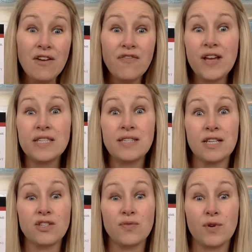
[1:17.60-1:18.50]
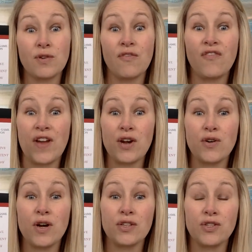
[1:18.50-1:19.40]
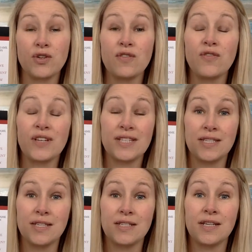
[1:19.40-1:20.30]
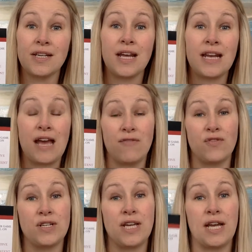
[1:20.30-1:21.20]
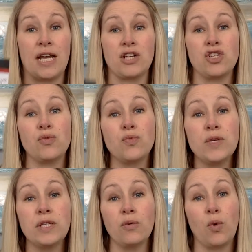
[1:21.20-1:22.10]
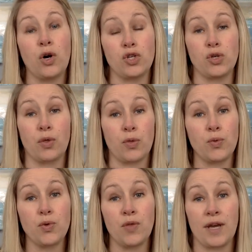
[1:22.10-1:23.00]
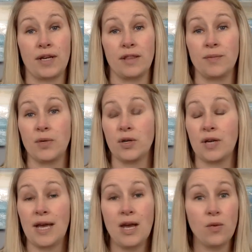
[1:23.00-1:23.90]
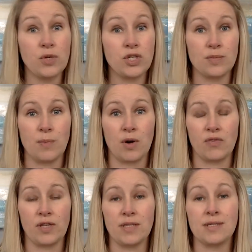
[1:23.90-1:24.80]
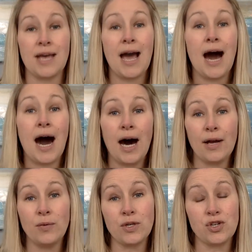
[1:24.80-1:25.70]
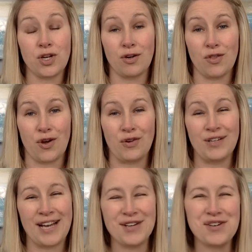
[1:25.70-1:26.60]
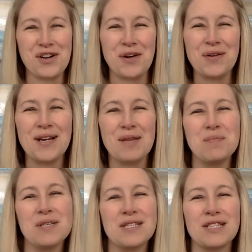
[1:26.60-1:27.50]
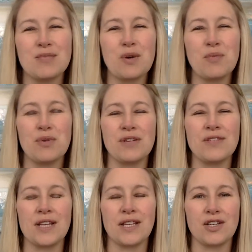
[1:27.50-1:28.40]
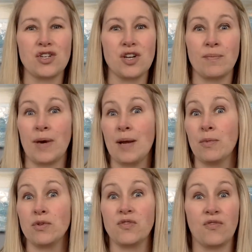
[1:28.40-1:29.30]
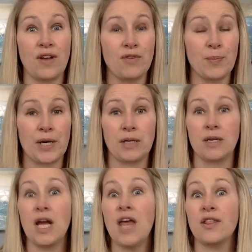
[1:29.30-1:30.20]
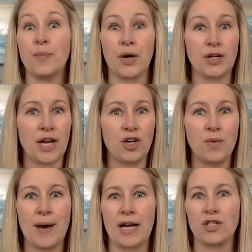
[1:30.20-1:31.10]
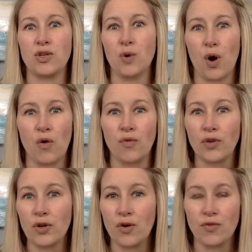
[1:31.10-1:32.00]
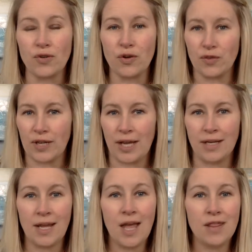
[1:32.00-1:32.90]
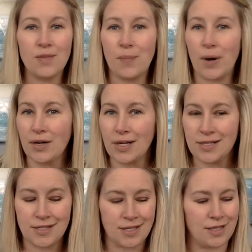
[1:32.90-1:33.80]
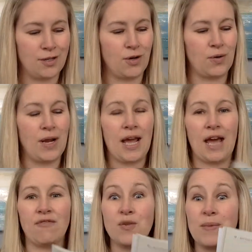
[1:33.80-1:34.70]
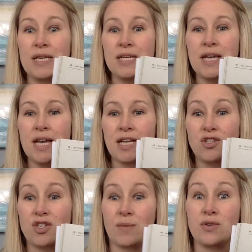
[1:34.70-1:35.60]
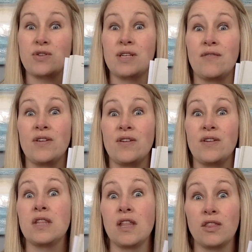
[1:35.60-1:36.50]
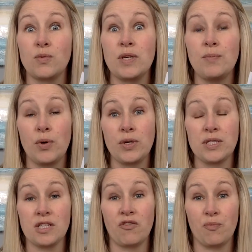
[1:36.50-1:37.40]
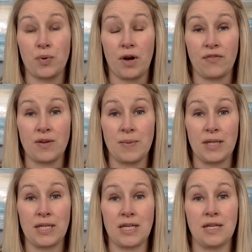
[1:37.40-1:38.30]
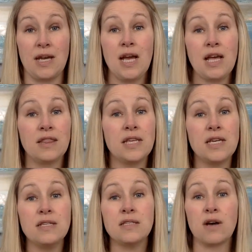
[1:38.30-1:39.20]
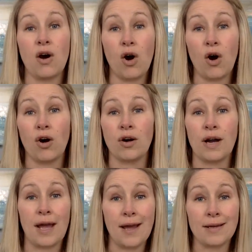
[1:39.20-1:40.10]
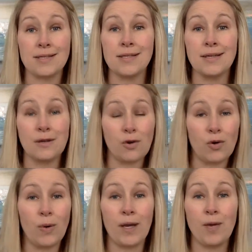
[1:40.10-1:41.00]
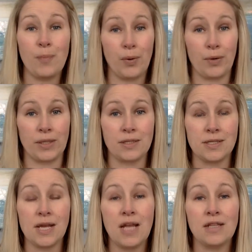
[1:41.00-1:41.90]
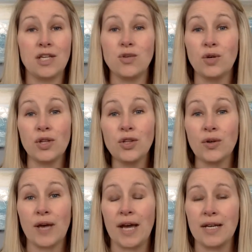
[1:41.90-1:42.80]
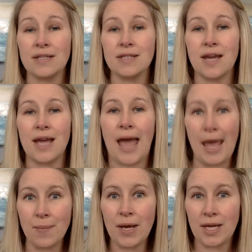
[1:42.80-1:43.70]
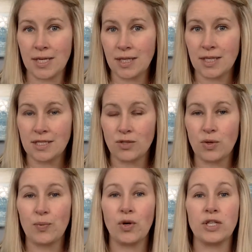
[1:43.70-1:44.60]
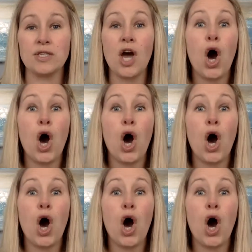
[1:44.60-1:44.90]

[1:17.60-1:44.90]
FACE stands for fair, assertive, consistent, and everyday, and she really walks you through that in the book, which is marvelous. I want to share, though, as you know, in business book briefs, I like to share my most favorite part, the part I go back to over and over and over again, the part I sticky note, and for me, it's chapter seven the three points of profitability. These are excellent, quick points that you can look at and say, Am I hitting these three points?